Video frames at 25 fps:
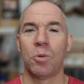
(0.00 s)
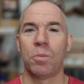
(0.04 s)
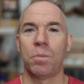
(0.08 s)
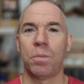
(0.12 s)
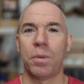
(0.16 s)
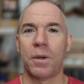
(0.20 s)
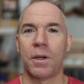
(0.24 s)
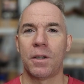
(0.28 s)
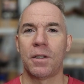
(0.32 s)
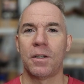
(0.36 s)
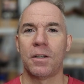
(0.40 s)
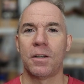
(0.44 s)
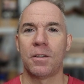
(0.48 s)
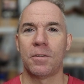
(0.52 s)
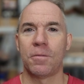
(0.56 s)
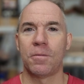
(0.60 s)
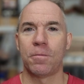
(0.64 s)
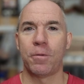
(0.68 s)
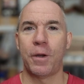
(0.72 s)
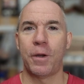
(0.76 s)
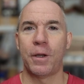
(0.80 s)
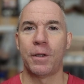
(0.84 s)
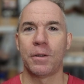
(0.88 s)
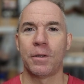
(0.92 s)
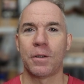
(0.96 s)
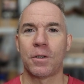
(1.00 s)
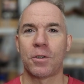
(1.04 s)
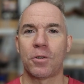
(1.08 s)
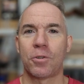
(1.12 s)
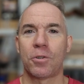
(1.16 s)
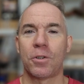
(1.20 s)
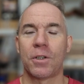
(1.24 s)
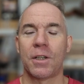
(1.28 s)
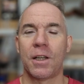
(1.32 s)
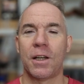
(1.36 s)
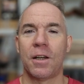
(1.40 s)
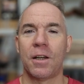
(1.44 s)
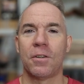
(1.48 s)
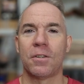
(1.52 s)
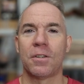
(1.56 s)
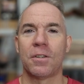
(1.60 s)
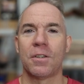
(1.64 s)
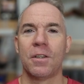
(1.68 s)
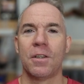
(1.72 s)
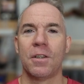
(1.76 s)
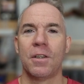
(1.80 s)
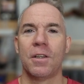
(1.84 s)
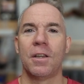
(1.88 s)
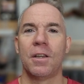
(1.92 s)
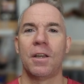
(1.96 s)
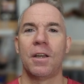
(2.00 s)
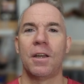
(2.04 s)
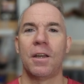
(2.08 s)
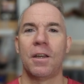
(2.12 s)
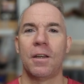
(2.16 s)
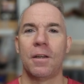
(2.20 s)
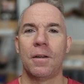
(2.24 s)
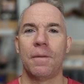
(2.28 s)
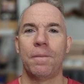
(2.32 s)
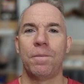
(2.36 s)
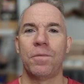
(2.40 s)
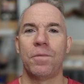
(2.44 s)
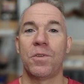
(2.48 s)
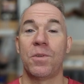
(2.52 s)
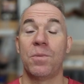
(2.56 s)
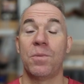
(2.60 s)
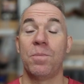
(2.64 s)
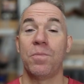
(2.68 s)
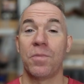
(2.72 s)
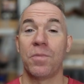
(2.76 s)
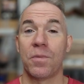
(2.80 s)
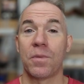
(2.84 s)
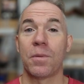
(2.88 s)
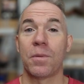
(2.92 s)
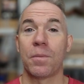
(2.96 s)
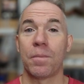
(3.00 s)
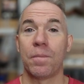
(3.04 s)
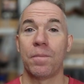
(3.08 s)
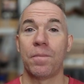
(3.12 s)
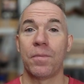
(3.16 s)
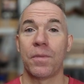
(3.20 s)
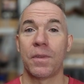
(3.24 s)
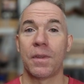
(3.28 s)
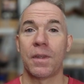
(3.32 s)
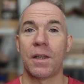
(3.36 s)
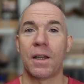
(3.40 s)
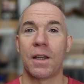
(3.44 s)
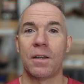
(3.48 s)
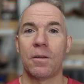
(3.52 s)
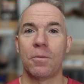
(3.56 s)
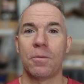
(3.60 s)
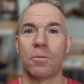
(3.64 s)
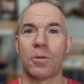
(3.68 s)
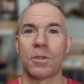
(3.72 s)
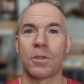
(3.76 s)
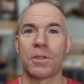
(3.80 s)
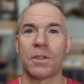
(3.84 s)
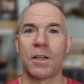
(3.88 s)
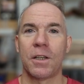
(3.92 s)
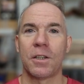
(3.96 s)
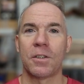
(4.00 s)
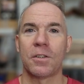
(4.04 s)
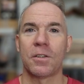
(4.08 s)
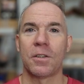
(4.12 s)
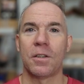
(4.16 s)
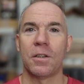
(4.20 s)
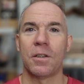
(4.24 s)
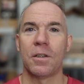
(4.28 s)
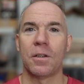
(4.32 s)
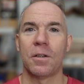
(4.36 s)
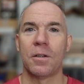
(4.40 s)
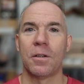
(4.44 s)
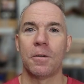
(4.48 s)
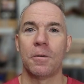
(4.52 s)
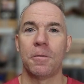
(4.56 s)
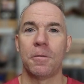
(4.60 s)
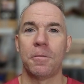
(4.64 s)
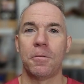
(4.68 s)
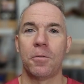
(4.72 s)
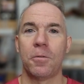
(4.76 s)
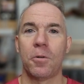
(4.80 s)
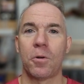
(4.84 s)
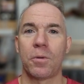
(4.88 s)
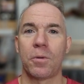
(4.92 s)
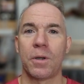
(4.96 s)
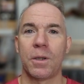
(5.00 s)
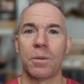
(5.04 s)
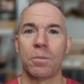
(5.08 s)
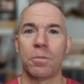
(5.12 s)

But it finally turned out that it was actually fluoride